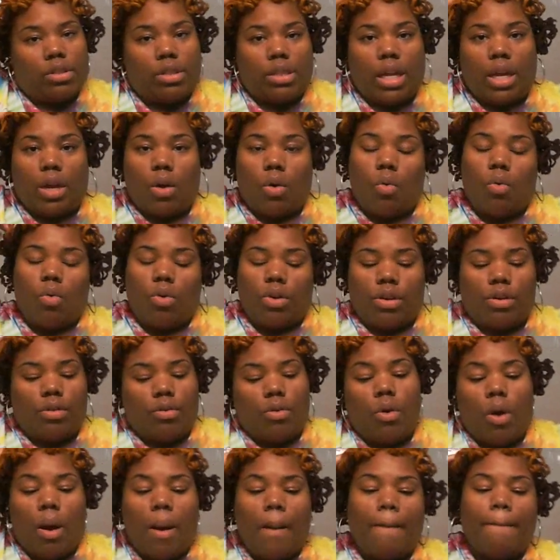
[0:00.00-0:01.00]
like
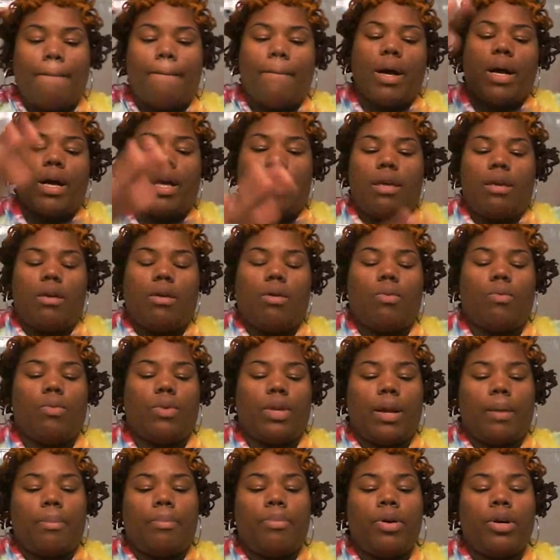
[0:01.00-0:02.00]
oil. But
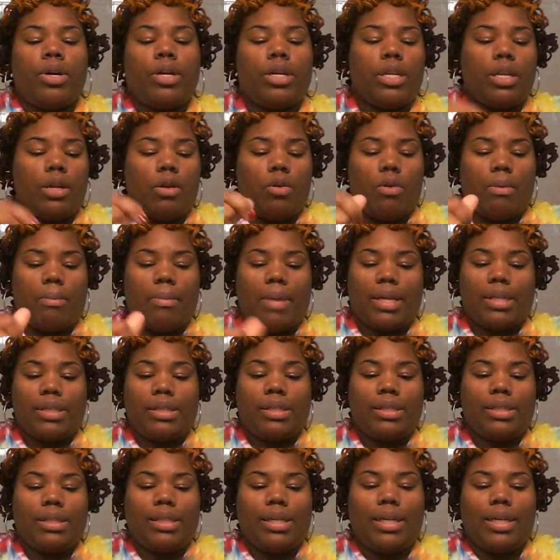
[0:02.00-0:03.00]
when I put it on my
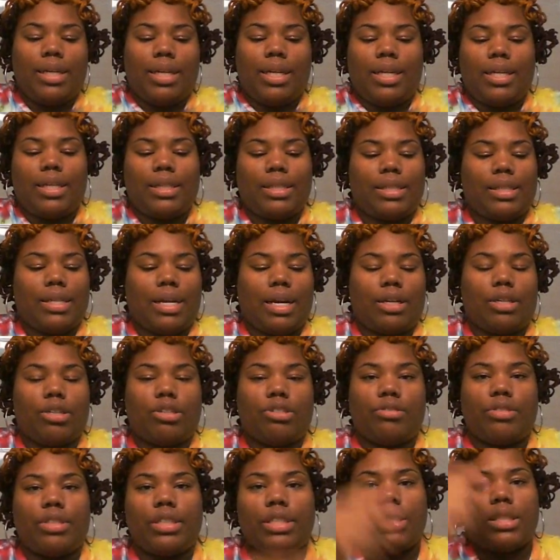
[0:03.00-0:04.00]
skin, it's not
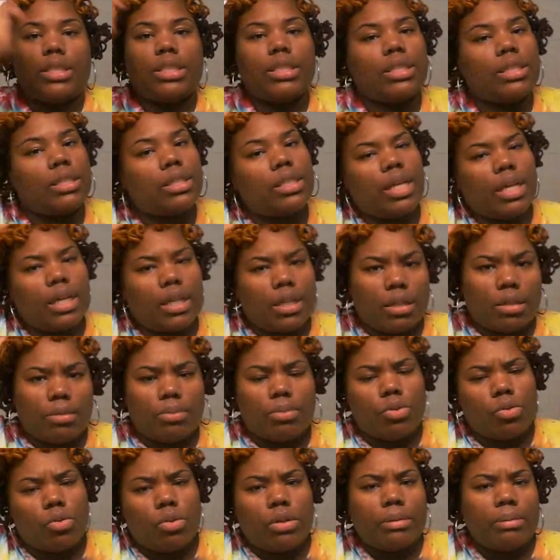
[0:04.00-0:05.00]
greasy. It's like it
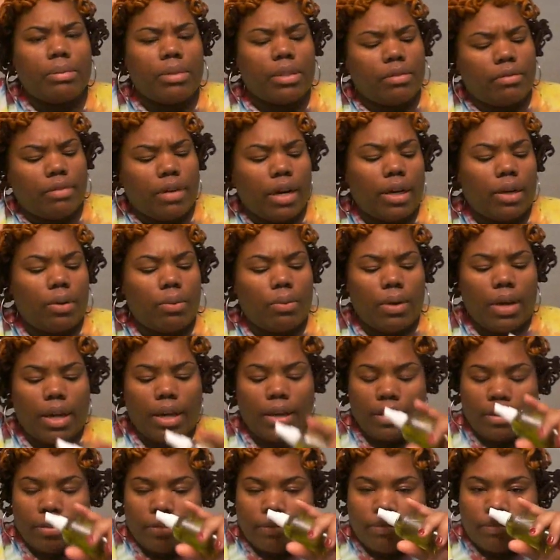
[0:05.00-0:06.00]
absorbs it right
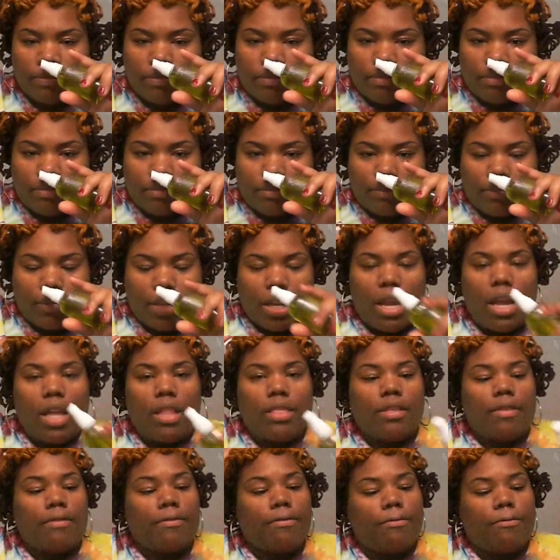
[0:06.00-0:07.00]
away.
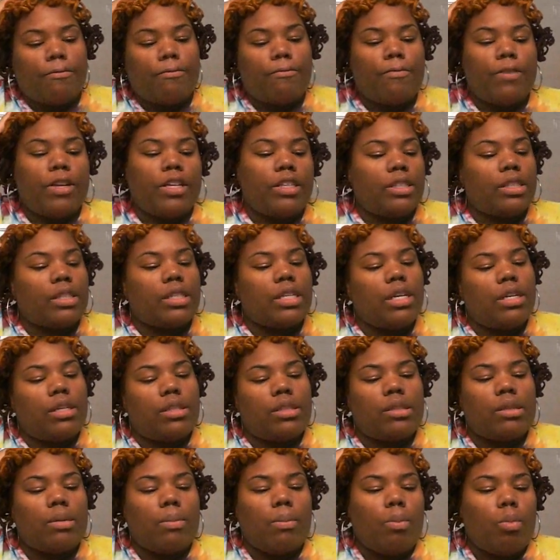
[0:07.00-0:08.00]
And
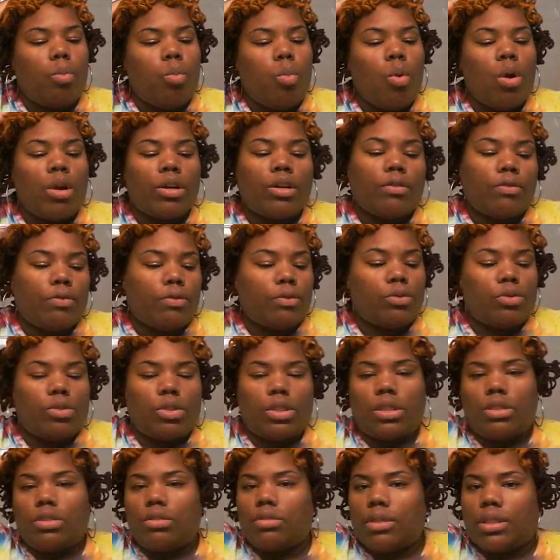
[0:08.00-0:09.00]
it's a wonderful
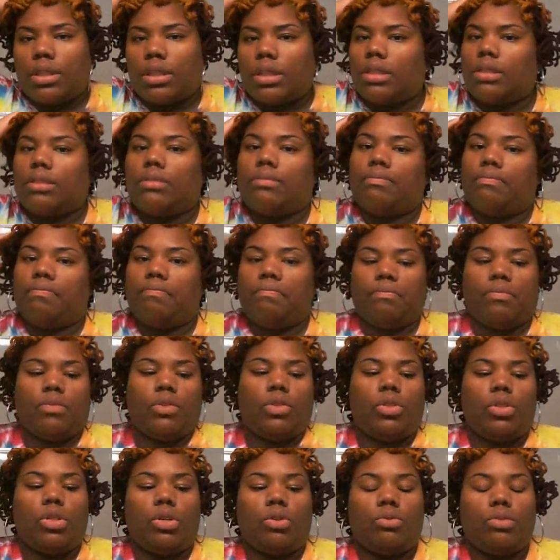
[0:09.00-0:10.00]
citrus scent.
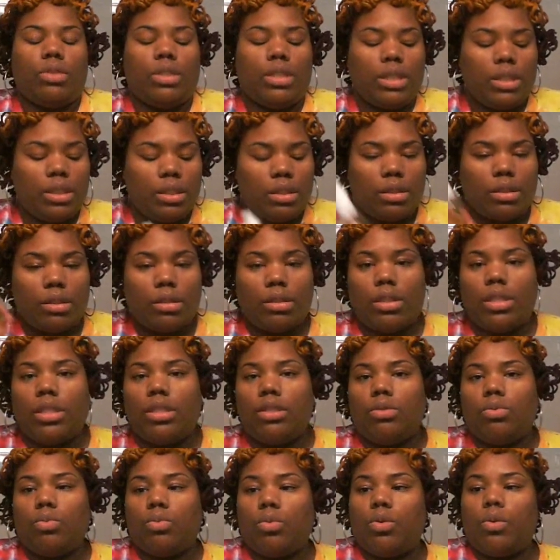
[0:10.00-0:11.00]
So
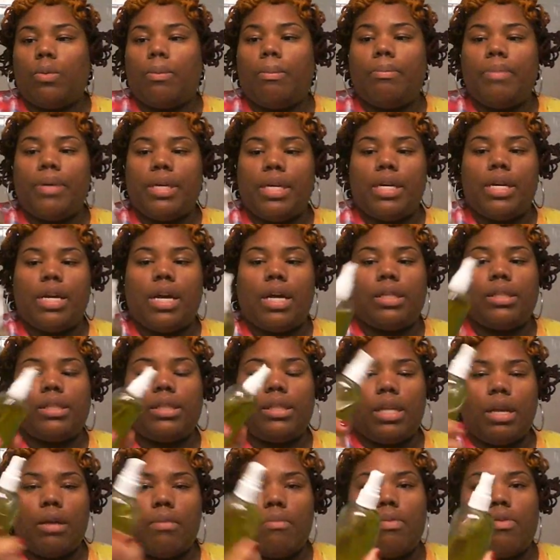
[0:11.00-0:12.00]
this will be a
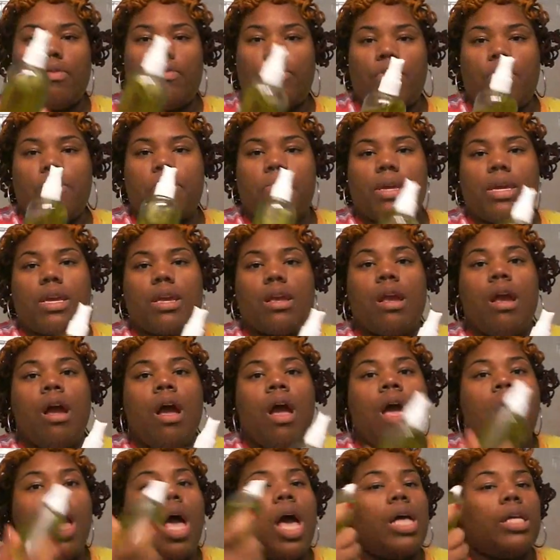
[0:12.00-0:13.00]
staple for me
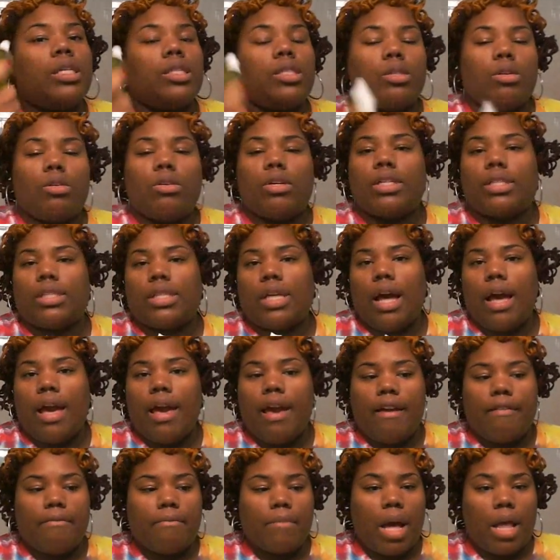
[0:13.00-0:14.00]
as long as I
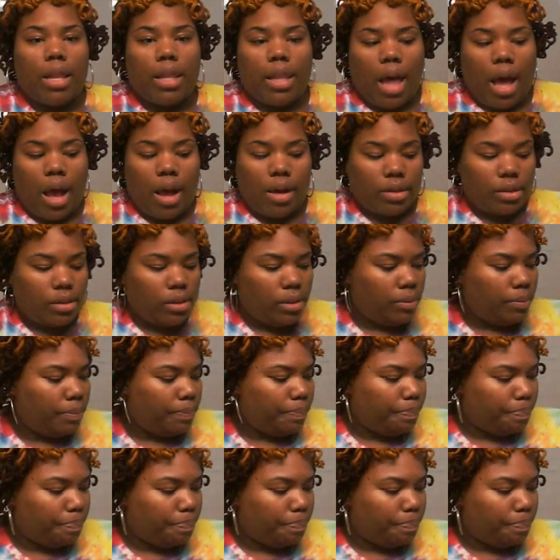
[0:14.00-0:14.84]
have my locks.